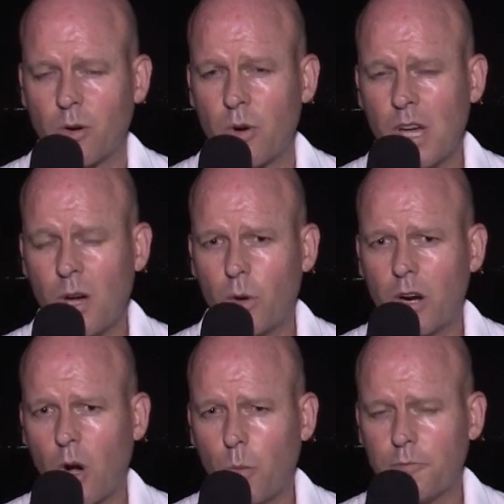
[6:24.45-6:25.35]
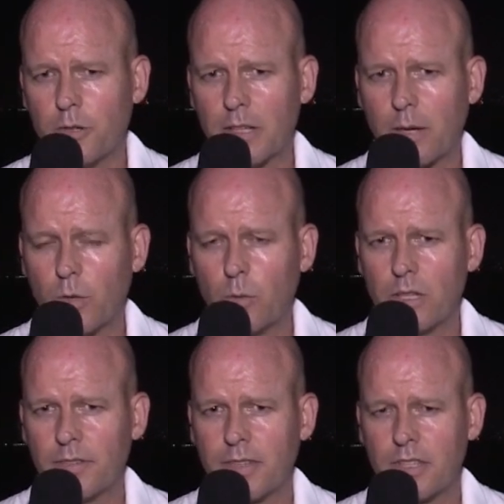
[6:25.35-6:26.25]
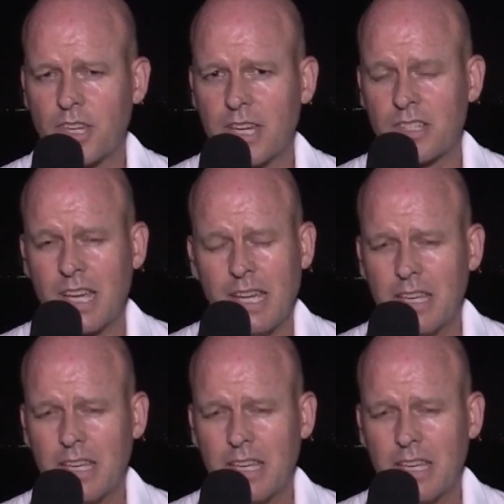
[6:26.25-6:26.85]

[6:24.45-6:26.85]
So we're hopeful that we will see a change.